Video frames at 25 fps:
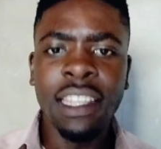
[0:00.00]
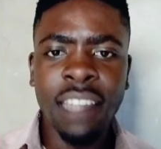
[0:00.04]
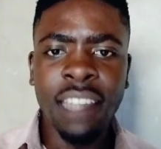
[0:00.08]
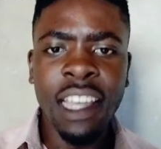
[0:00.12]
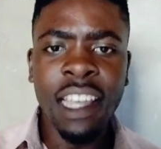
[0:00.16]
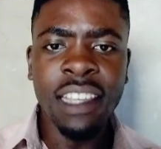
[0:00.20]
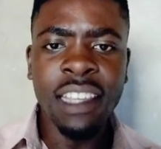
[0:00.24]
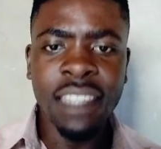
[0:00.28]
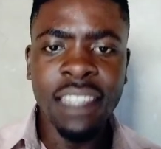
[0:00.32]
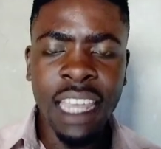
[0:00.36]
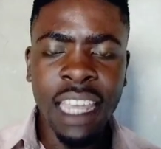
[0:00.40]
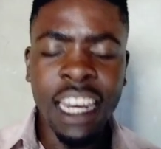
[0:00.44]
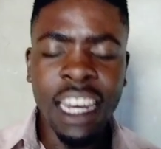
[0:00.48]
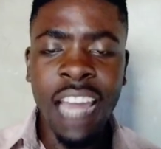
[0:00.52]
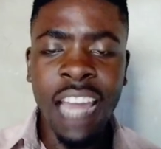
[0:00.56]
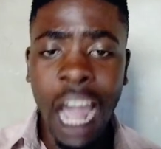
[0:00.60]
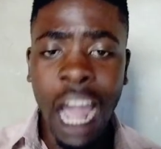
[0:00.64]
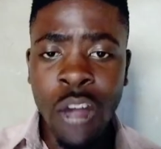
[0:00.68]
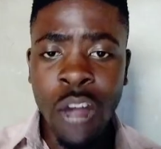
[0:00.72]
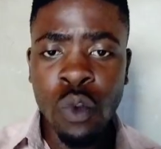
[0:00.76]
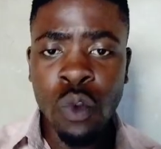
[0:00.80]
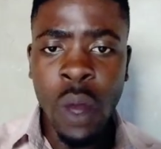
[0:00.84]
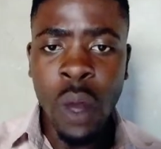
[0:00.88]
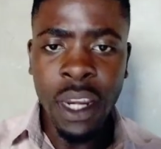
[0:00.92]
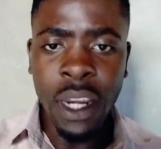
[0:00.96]
there's an
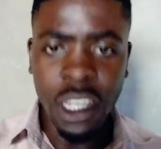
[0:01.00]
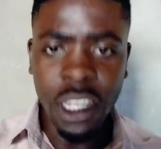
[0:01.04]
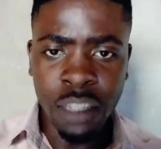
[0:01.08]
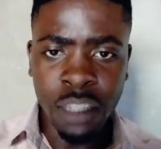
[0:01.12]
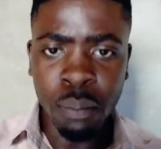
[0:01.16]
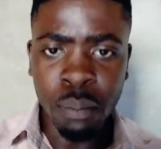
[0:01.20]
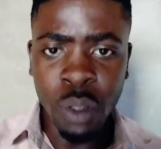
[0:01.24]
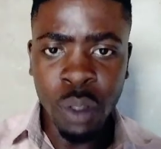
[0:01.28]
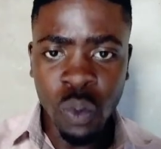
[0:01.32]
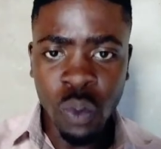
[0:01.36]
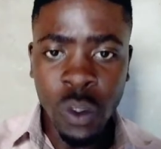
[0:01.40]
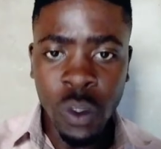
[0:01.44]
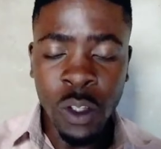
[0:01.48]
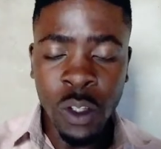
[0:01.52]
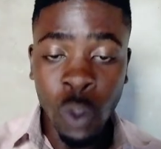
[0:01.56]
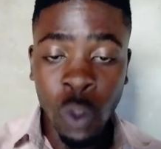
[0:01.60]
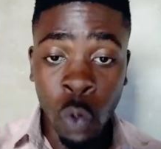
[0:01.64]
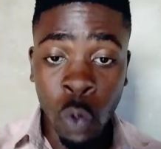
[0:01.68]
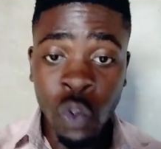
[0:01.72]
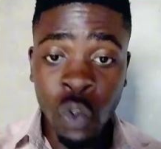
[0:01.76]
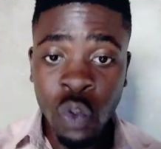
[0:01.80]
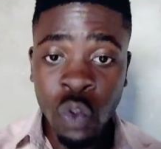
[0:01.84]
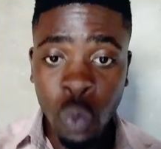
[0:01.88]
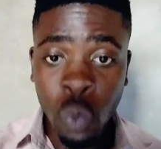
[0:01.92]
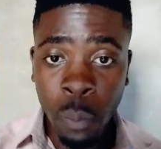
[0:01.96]
unqueness between
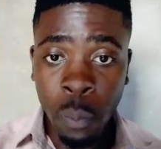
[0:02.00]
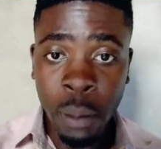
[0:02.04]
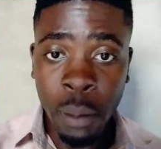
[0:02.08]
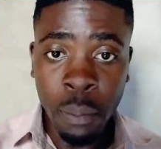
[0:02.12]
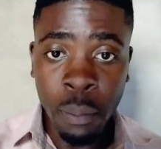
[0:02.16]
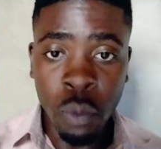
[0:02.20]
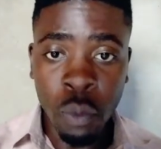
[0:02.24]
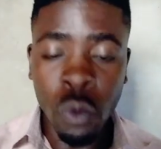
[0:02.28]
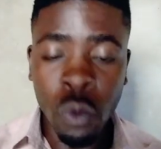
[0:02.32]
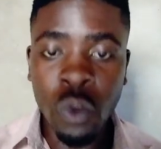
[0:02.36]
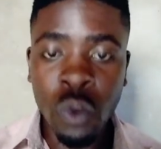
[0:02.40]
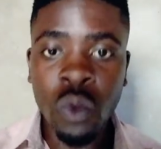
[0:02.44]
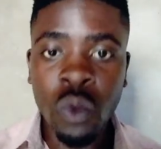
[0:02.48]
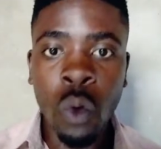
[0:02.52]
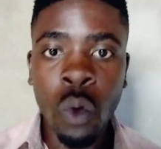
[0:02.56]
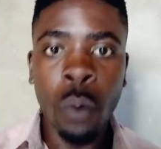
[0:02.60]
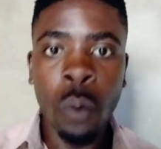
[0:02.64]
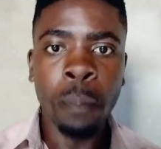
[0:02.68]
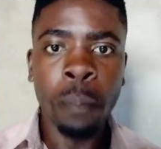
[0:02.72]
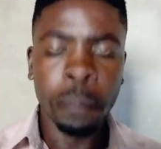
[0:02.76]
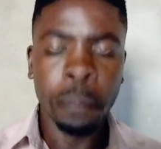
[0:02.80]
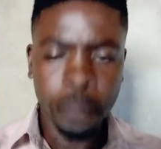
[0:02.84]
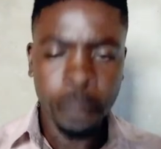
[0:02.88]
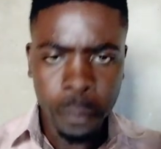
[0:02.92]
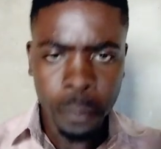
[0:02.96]
those two people.
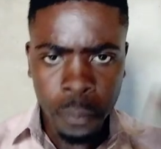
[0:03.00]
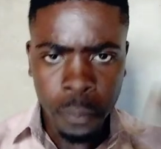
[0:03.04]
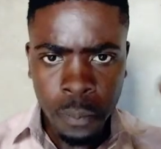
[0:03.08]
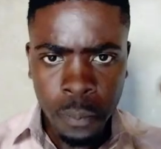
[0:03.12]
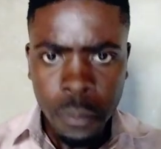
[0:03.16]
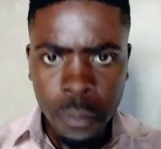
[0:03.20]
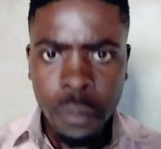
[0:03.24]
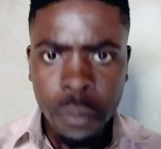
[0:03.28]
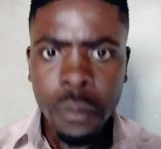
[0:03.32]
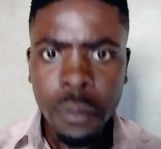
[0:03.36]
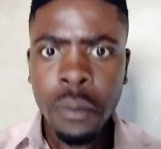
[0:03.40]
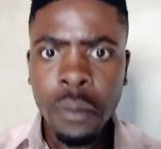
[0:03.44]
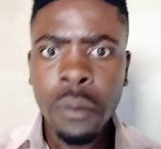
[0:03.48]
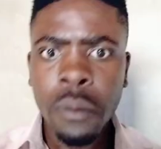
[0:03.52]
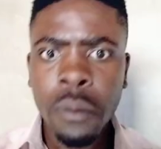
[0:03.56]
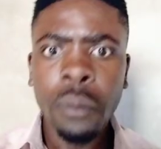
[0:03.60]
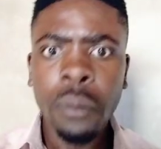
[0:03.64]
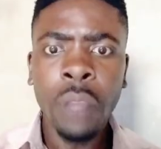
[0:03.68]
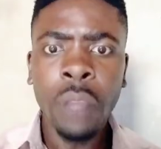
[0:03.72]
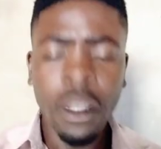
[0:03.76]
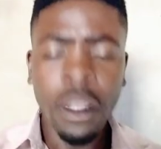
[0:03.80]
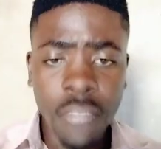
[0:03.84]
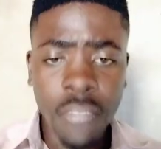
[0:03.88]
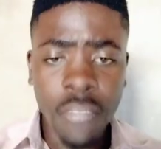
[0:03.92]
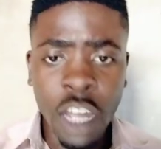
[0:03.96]
So
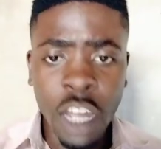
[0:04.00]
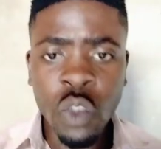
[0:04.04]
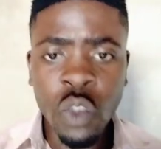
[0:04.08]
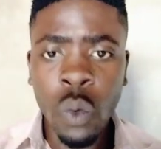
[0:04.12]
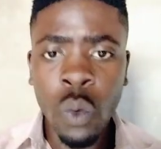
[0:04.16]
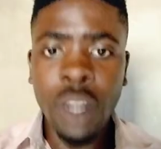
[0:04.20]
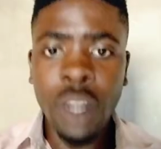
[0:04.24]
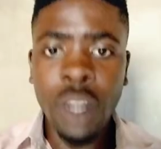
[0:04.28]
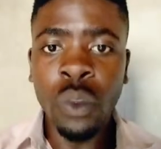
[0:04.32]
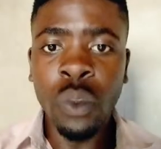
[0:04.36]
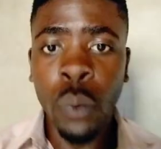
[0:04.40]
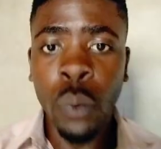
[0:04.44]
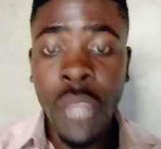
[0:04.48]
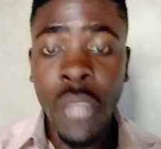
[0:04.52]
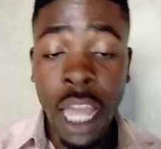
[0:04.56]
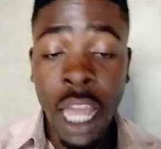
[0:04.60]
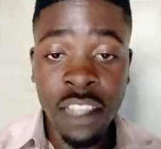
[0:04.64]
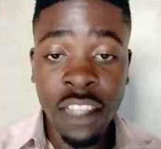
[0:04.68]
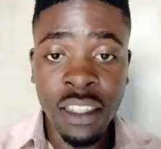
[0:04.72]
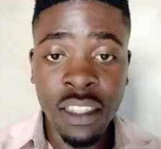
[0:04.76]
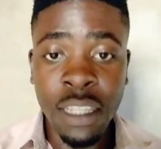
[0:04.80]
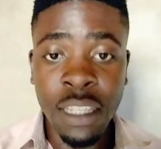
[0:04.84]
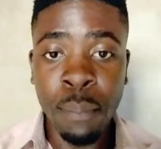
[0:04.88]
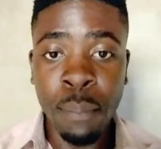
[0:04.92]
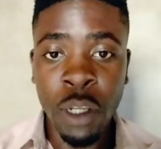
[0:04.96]
that's what we are
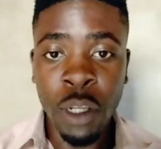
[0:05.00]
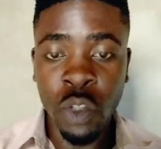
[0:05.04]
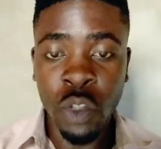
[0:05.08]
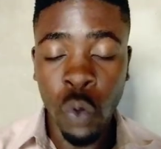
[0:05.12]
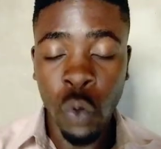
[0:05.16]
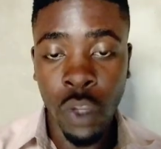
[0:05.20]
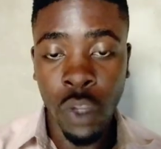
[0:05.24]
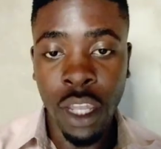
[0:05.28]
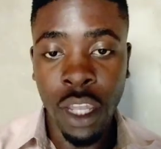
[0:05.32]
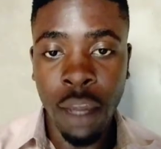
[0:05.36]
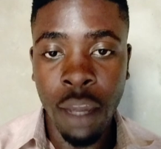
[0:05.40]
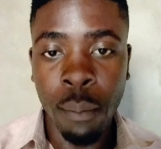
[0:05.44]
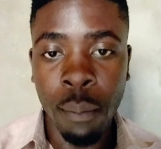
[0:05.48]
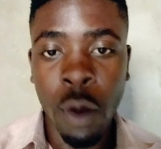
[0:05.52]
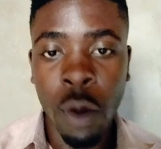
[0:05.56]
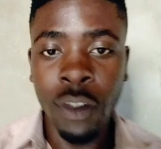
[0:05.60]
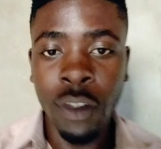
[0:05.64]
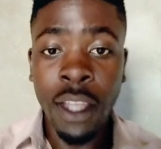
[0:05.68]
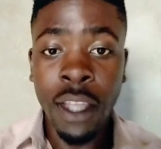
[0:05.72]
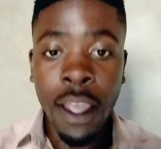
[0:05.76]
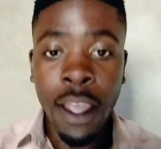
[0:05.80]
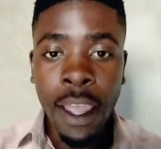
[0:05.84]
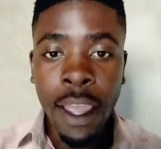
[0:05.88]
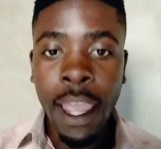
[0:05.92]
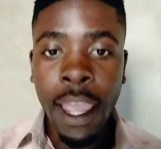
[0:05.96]
simply talking
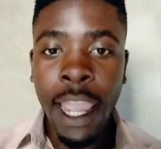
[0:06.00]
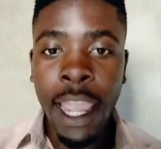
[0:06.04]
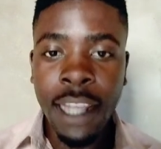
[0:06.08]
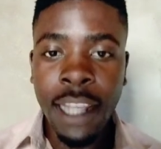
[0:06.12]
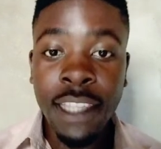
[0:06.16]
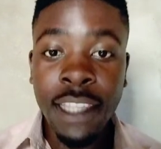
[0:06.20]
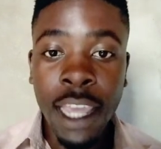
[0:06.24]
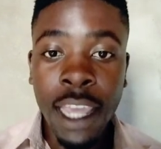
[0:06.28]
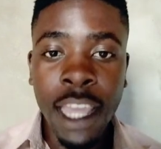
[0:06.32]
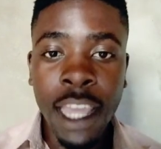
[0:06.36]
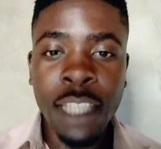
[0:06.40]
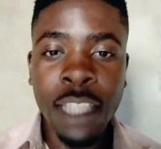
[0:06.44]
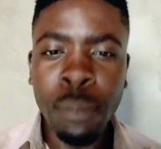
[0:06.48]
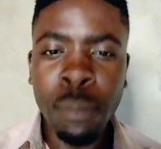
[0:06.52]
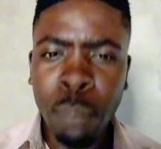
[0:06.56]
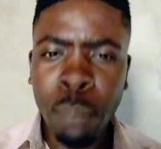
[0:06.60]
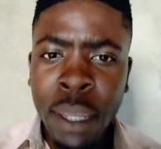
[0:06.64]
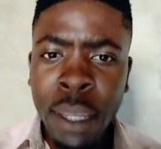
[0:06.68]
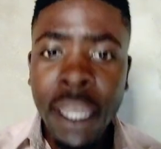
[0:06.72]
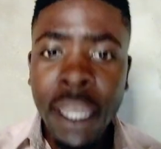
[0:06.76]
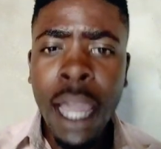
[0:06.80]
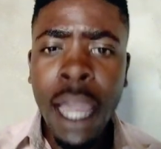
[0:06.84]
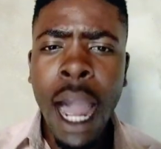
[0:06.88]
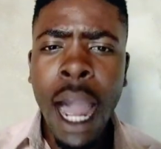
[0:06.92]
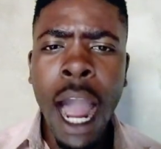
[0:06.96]
about. Hector has
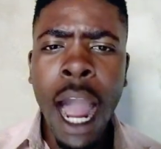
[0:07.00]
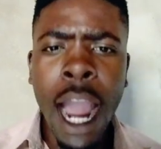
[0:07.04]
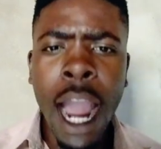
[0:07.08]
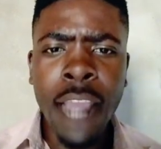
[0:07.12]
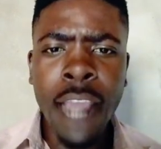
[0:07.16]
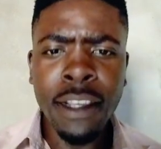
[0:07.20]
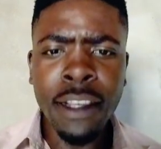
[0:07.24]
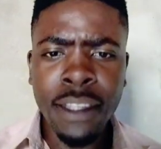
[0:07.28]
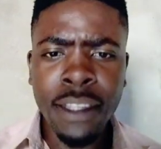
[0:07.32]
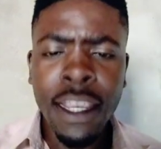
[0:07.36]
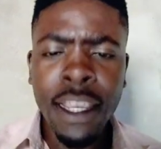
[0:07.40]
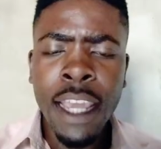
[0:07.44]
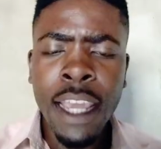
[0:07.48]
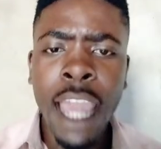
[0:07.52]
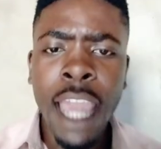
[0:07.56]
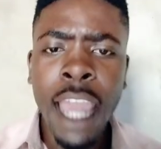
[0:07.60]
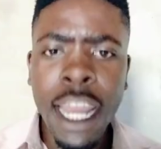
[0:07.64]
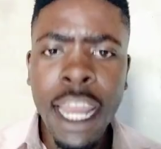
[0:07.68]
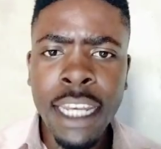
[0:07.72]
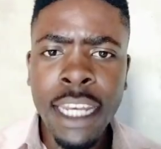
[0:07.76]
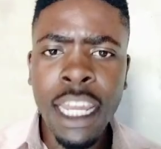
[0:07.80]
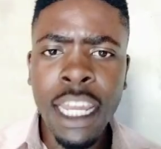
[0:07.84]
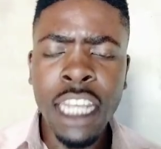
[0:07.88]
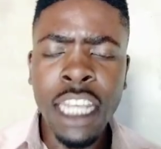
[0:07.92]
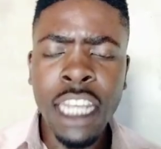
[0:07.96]
big eyes,
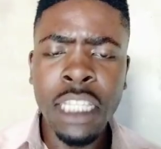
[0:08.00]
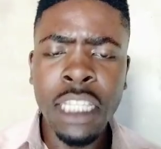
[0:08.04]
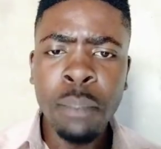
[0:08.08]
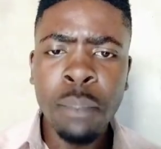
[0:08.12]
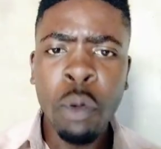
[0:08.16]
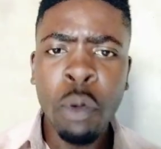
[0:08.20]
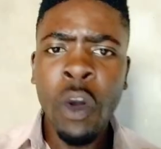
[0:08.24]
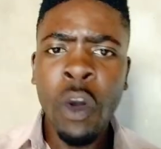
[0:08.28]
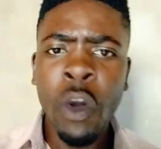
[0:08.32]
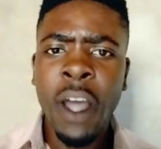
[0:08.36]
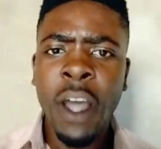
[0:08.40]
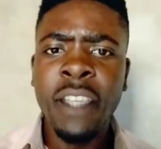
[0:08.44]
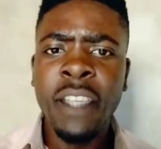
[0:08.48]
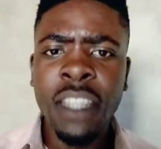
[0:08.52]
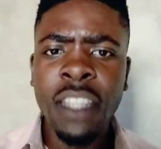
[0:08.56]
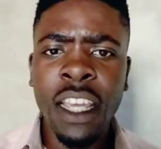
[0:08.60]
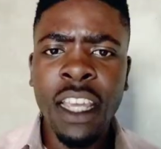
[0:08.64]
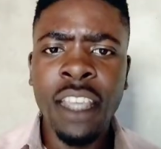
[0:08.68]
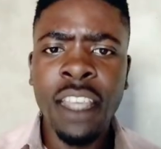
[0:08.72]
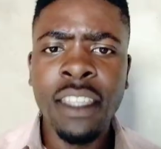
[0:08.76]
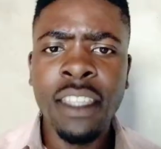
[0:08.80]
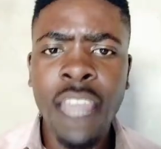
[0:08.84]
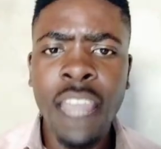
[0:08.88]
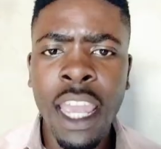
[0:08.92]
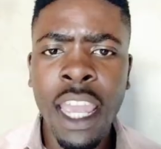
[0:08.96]
and then Spogazi
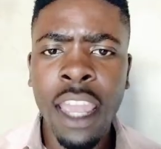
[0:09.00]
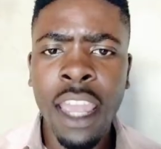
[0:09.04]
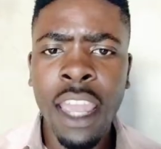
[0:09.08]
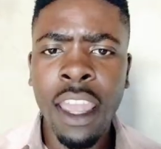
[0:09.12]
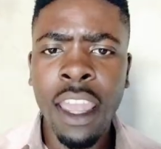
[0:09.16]
has